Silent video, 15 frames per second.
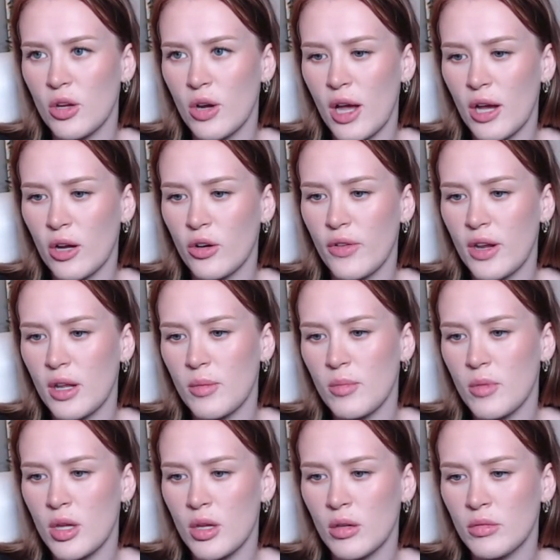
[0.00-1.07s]
You're aggravating
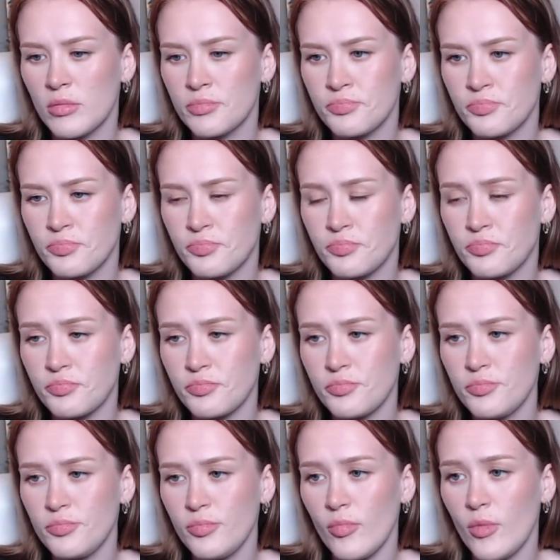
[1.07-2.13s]
me.
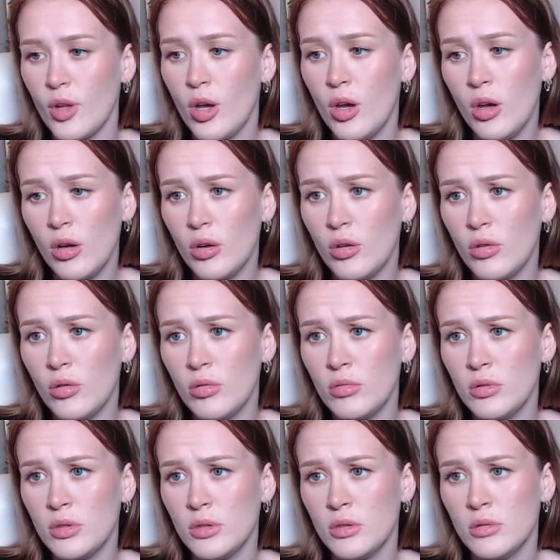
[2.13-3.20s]
Uh
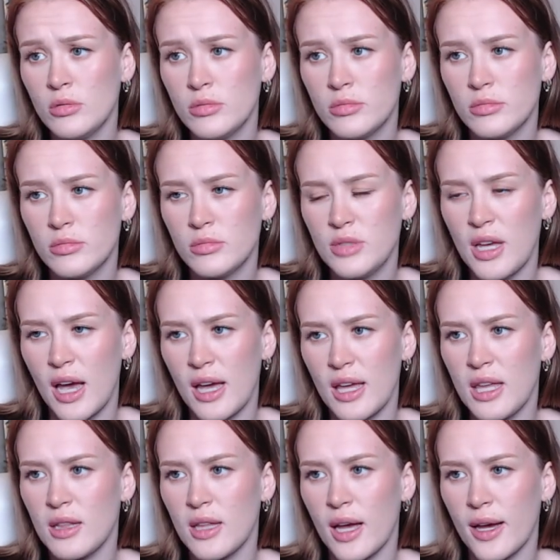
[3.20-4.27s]
-oh. Yeah,
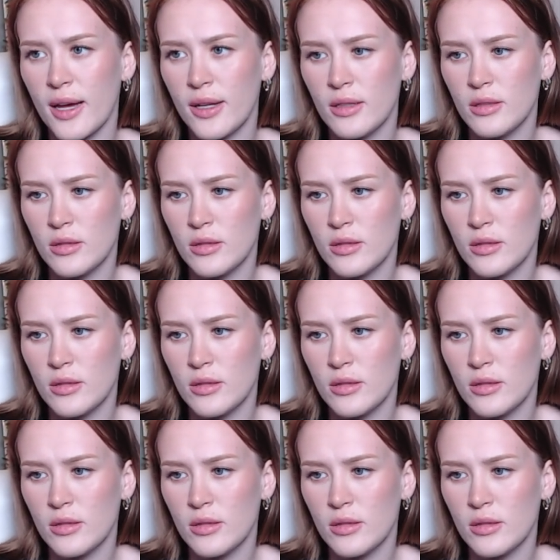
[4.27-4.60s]
eat that.